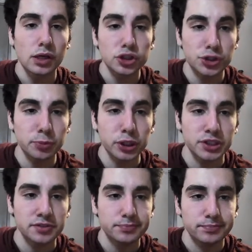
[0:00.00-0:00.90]

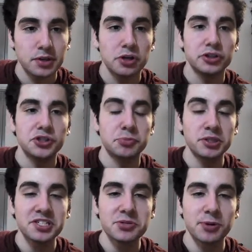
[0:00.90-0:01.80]
Schmutz.
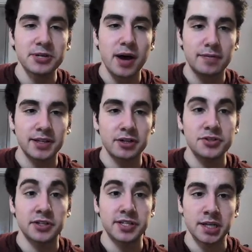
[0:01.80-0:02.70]
Schmutz is when you have a little
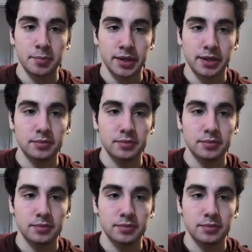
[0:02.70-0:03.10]
dirty something.